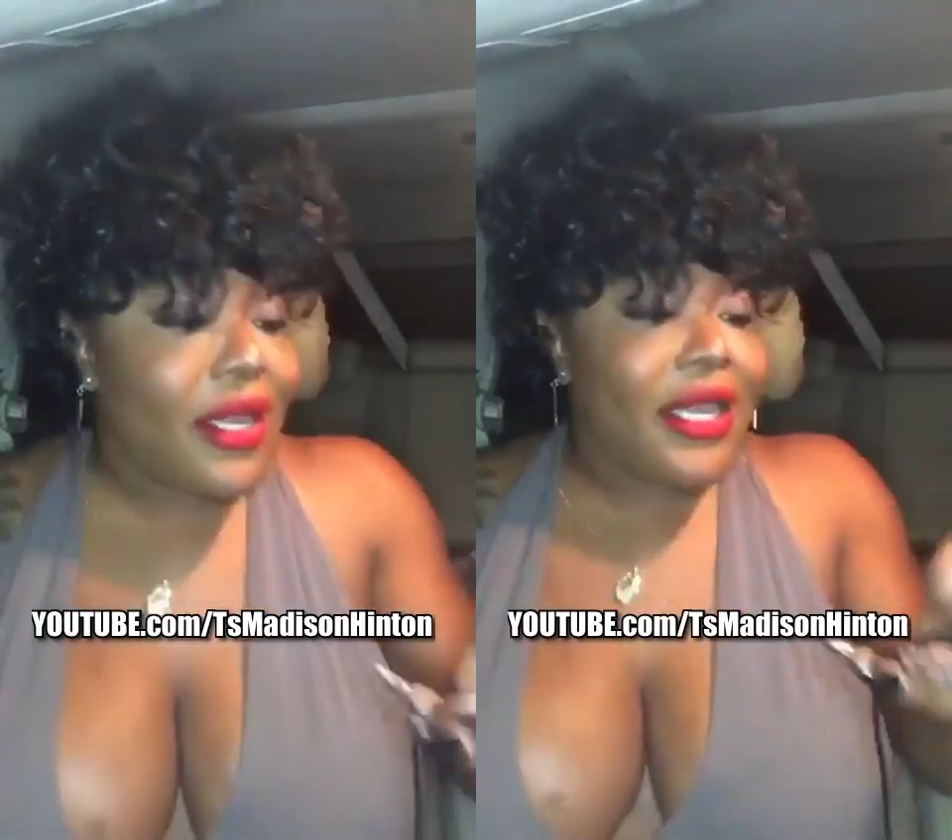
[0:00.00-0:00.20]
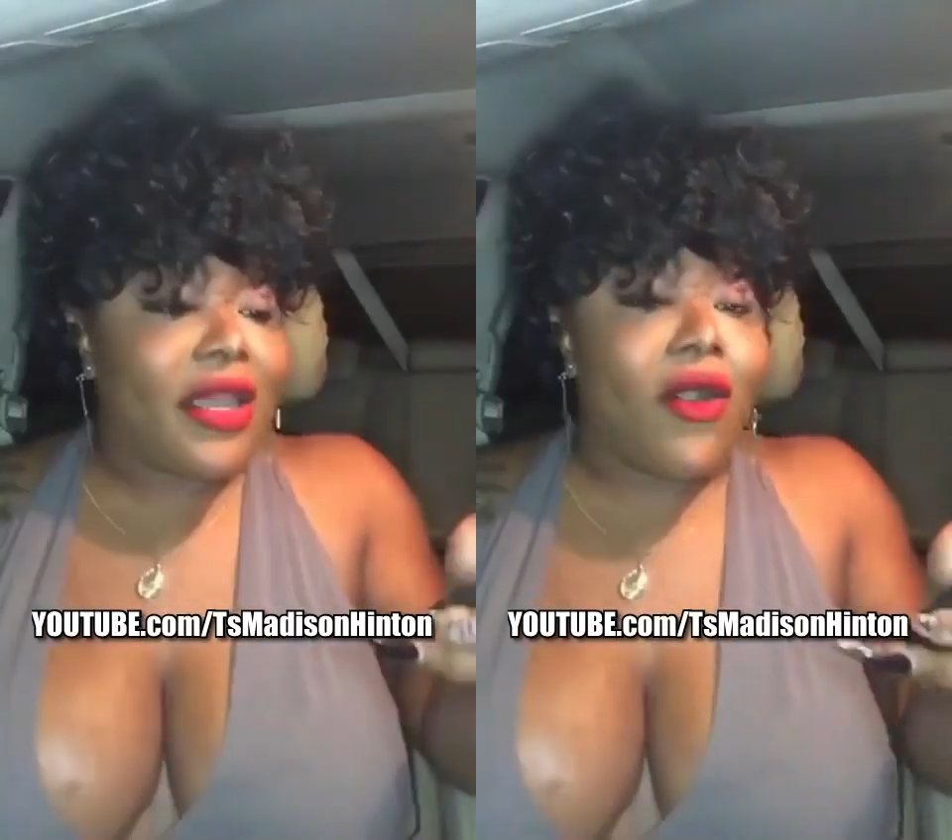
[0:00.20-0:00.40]

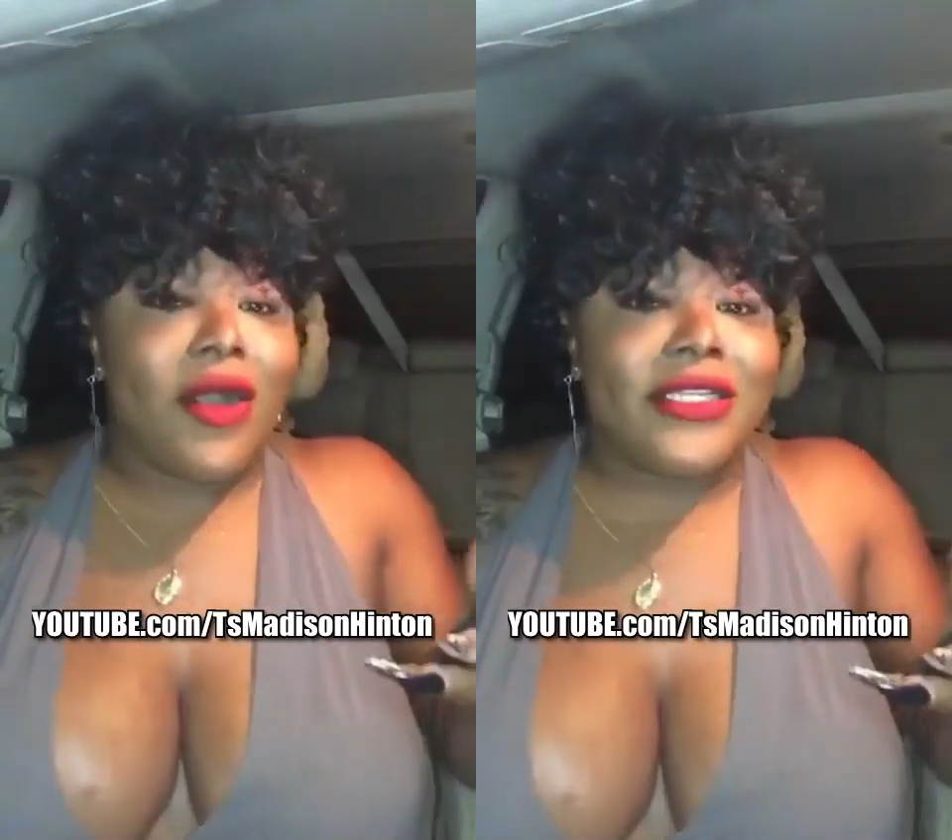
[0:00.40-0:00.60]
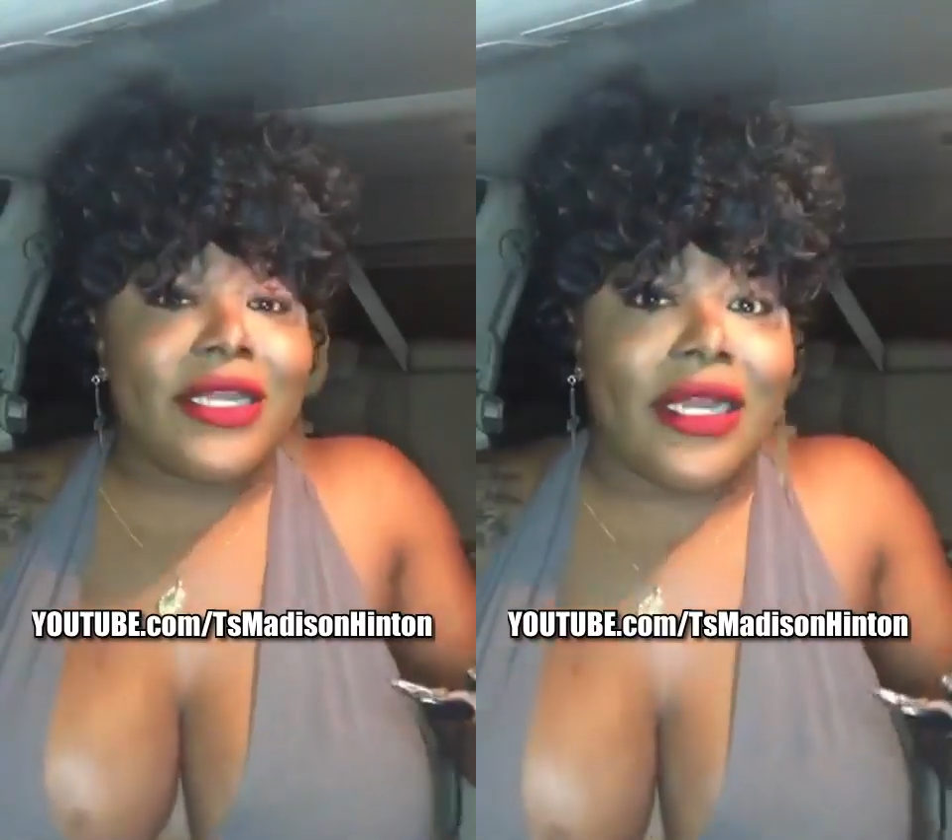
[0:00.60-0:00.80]

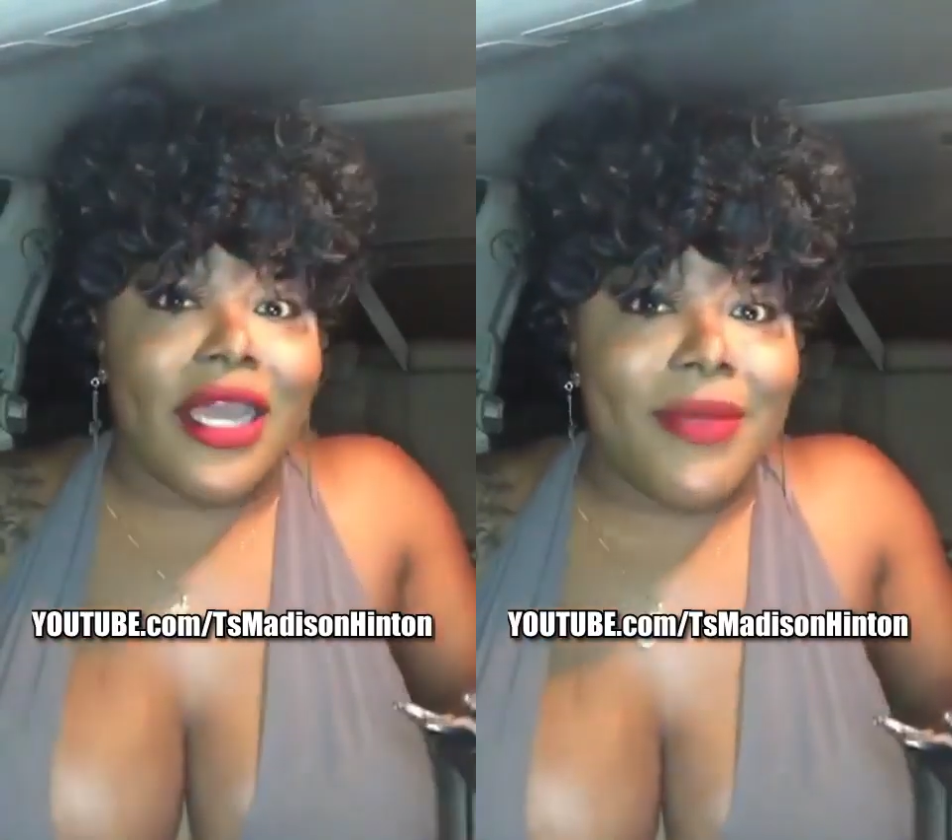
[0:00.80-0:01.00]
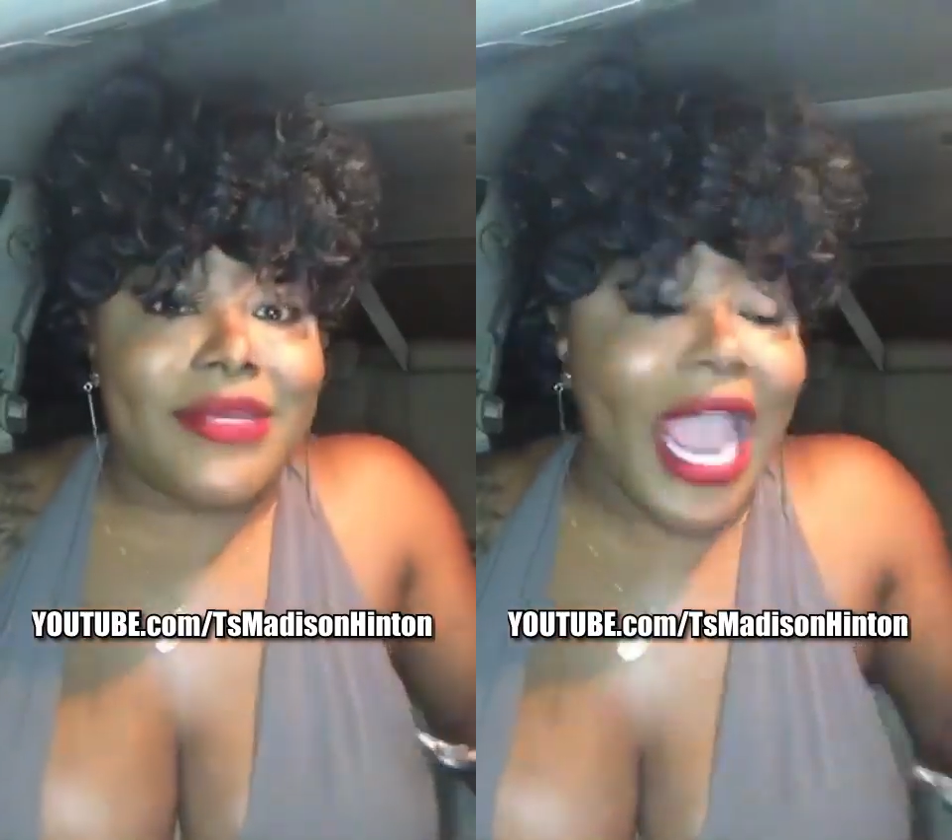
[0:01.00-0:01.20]
Going to the
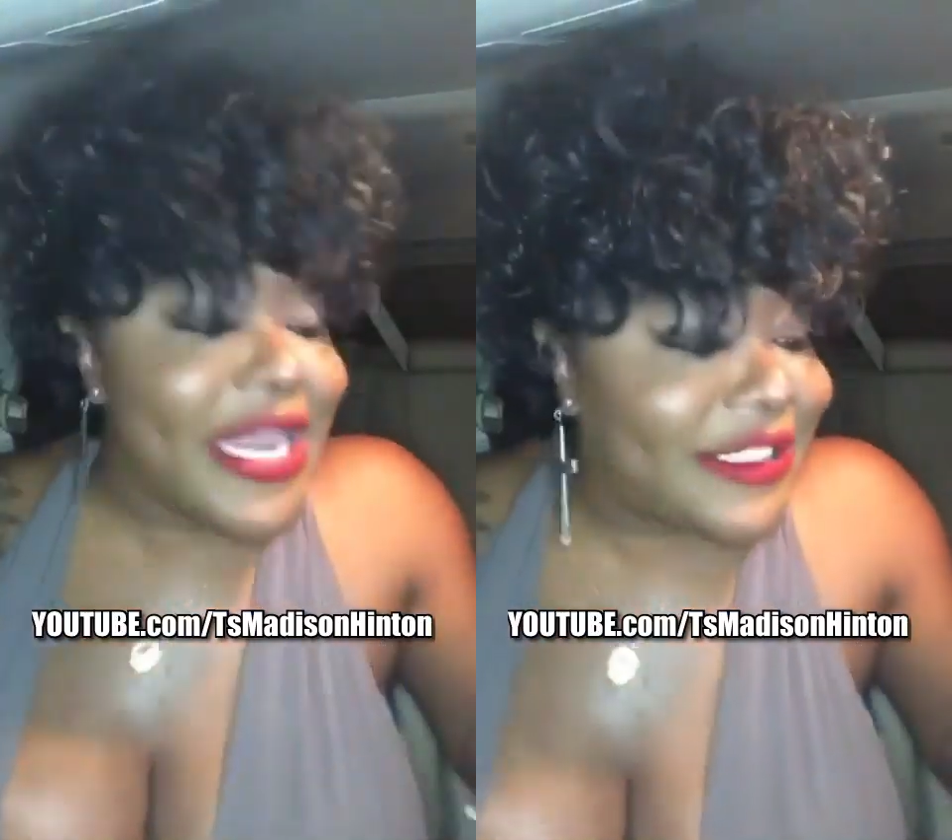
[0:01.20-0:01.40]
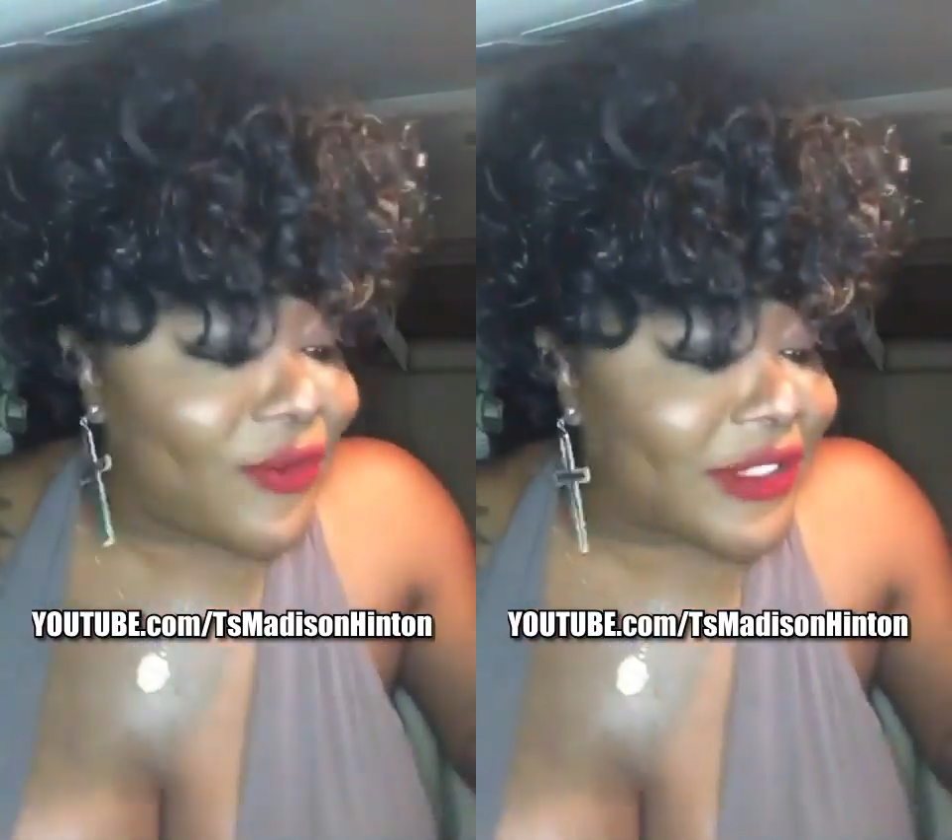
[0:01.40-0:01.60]
club
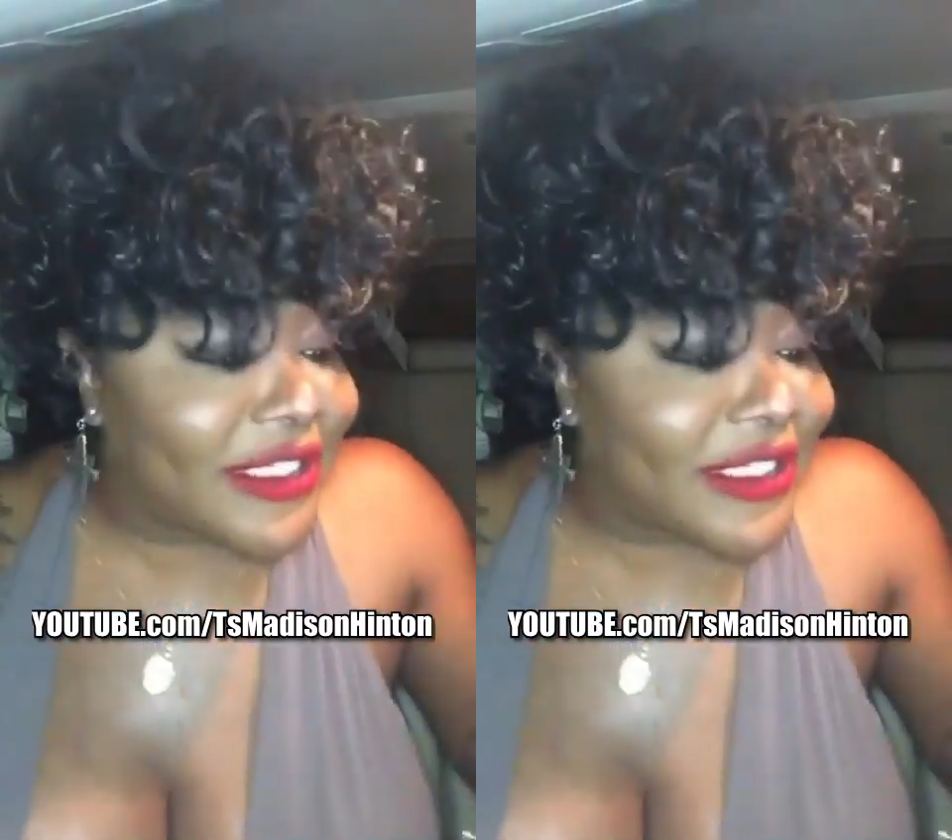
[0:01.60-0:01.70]
dancing with